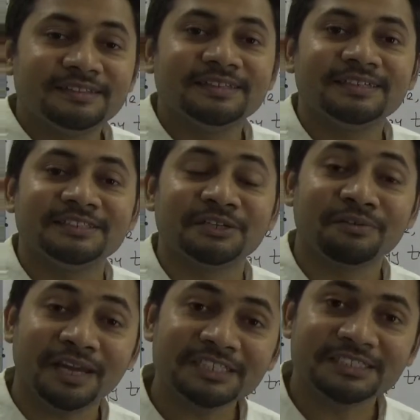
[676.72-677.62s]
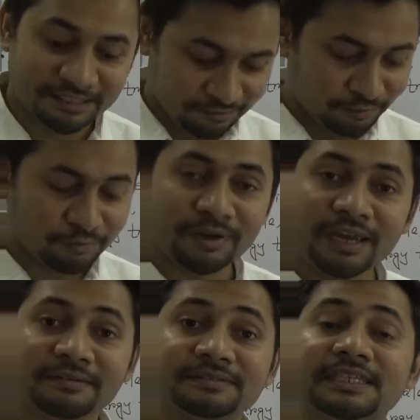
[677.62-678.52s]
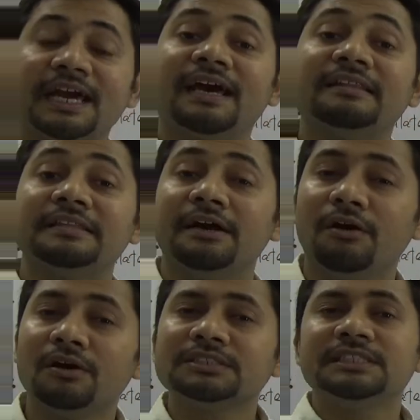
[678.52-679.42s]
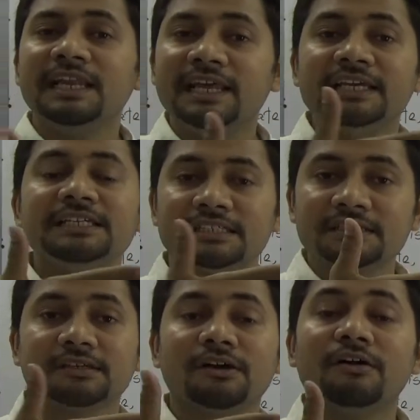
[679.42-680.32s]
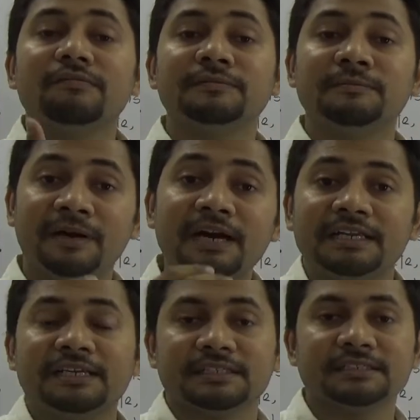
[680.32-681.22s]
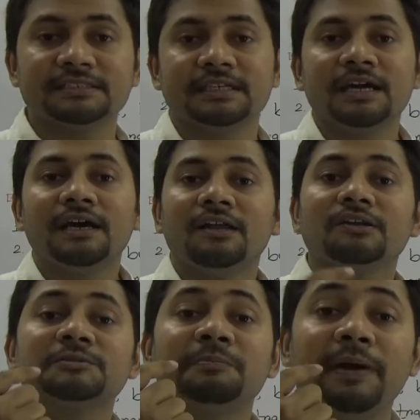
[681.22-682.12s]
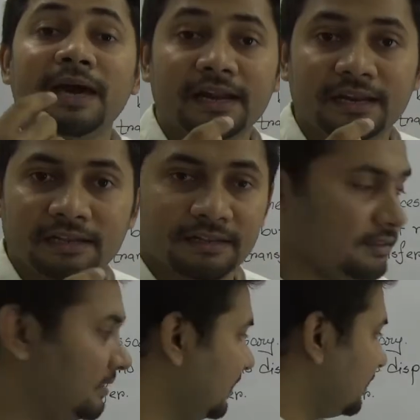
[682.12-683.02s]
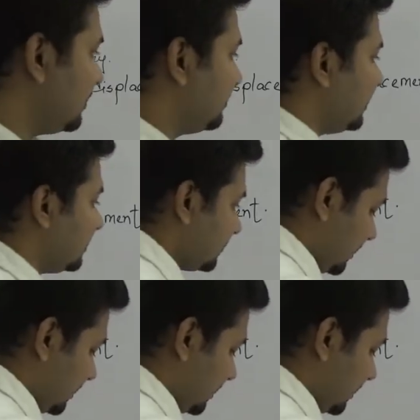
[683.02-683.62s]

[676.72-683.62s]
the direction of waves and the oscillation of the particles looks parallel. That means